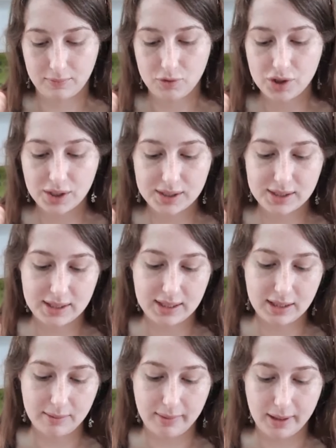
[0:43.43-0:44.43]
Just
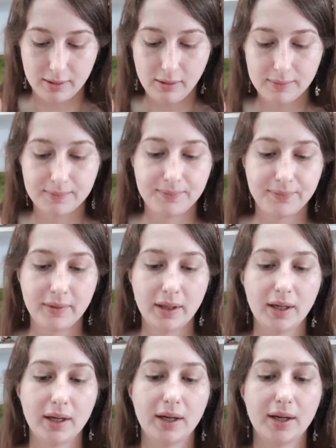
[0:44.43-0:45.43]
in the middle,
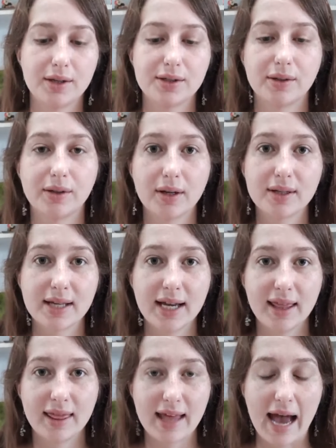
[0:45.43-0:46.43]
so it looks
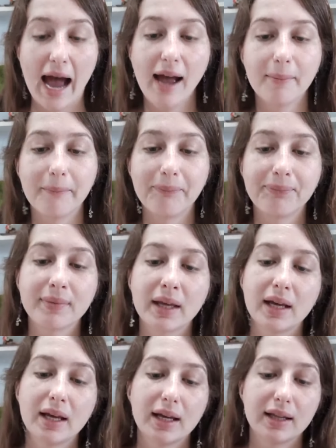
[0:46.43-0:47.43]
like that.
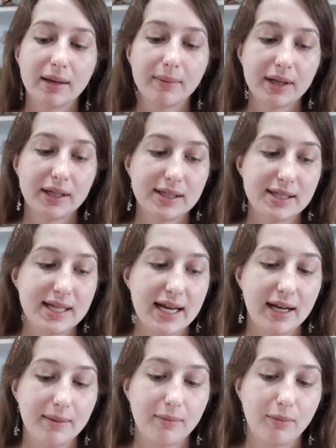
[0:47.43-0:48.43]
Then I'm going to
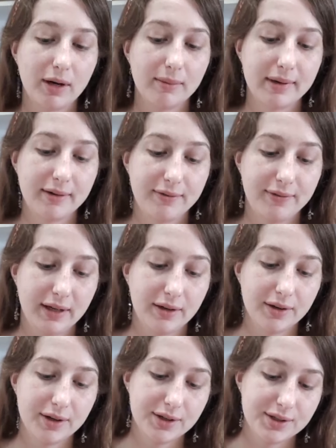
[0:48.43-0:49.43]
take one of my
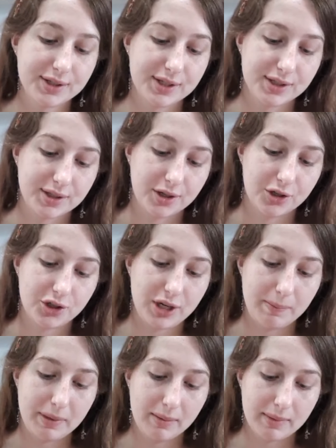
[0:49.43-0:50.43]
fingers to start
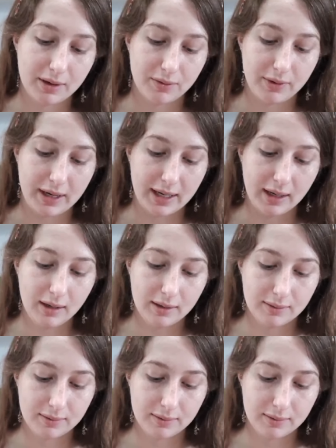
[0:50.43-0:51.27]
shaping my ring.